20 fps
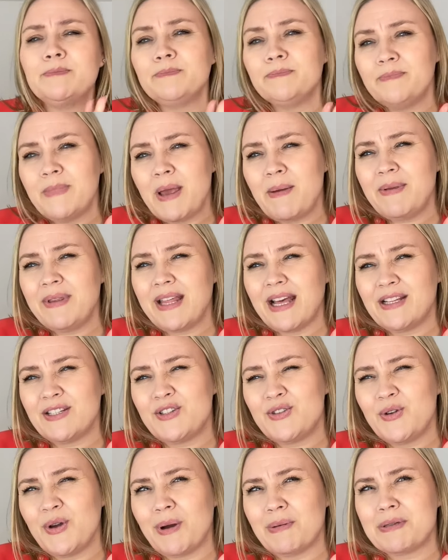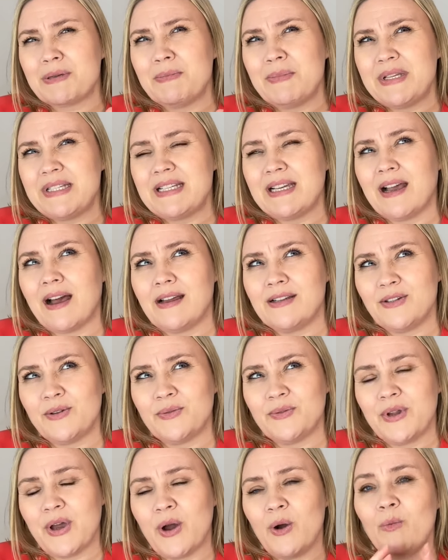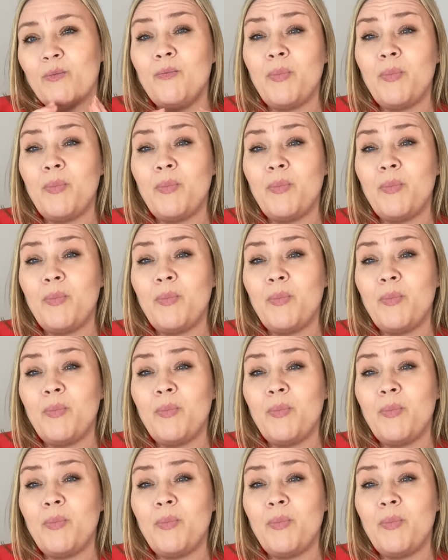Maybe that's too optimistic, I don't know.